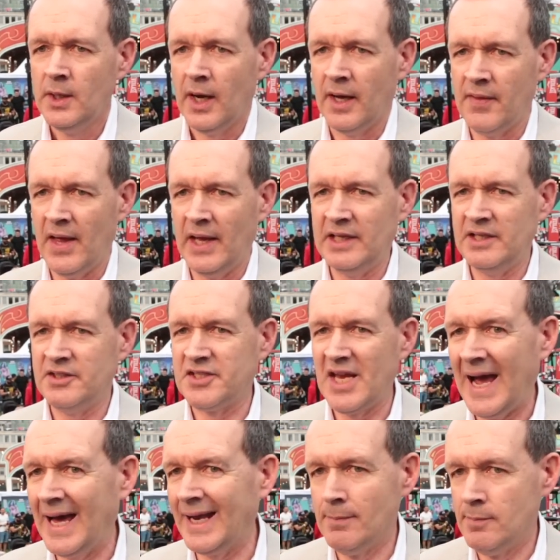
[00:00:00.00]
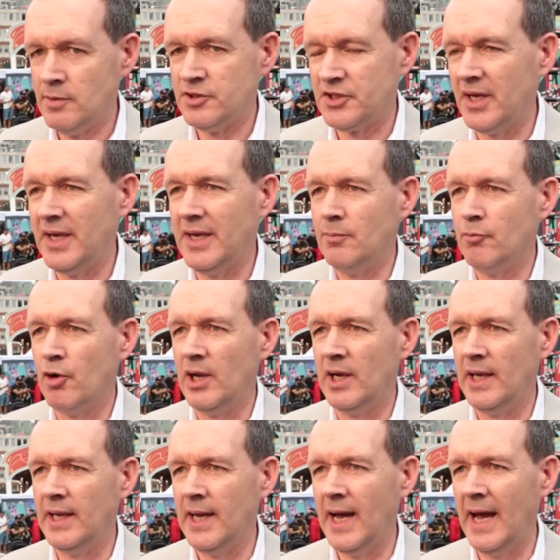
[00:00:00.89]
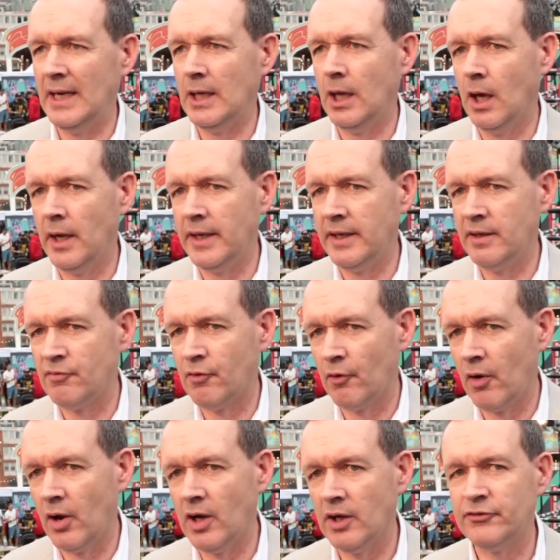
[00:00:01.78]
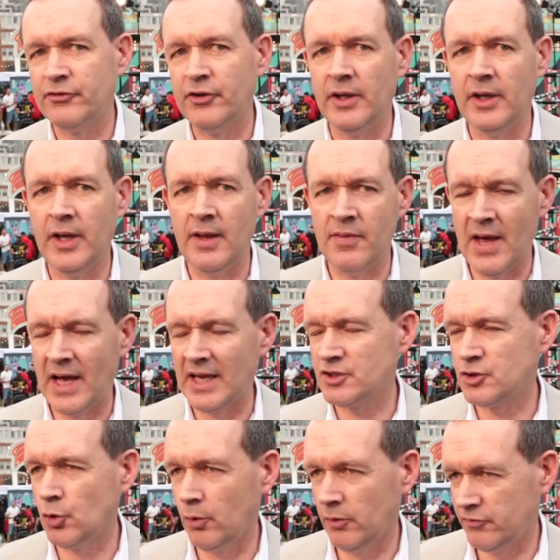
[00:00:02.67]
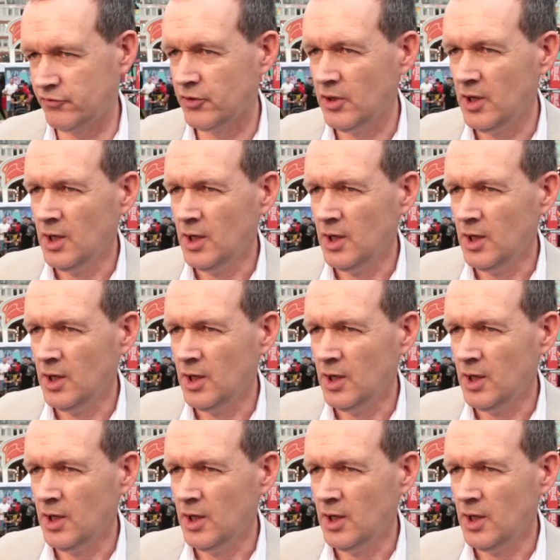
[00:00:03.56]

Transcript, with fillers: and that is Adam Azim really headlining for us in, in that sort of